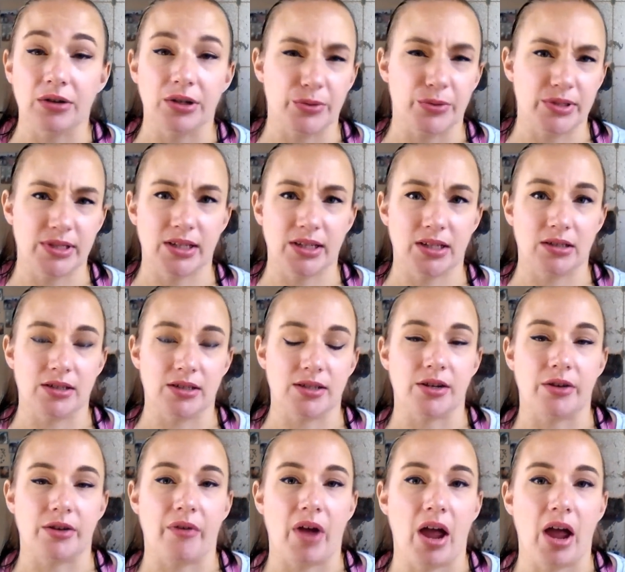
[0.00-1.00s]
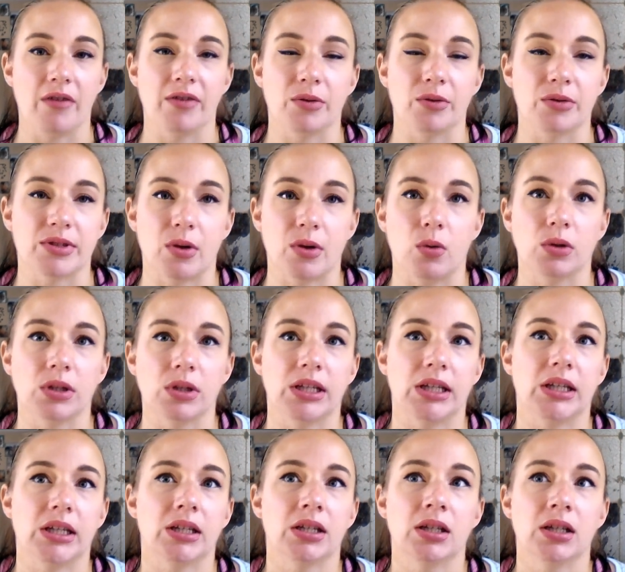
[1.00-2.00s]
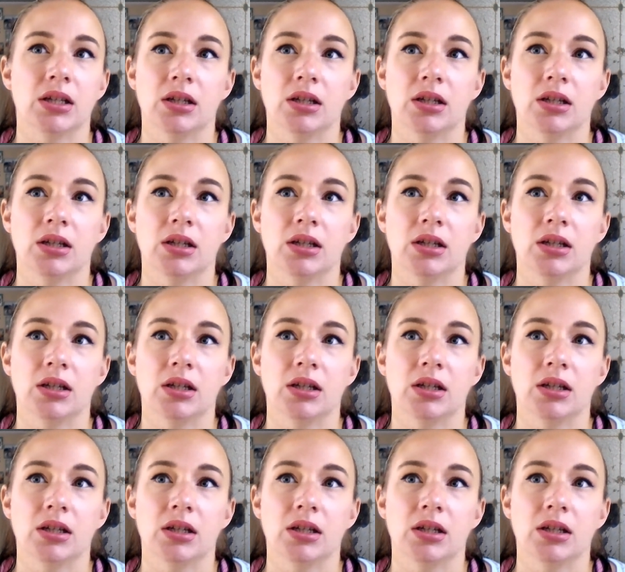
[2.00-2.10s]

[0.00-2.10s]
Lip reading: It wasn't going to survive. It was only,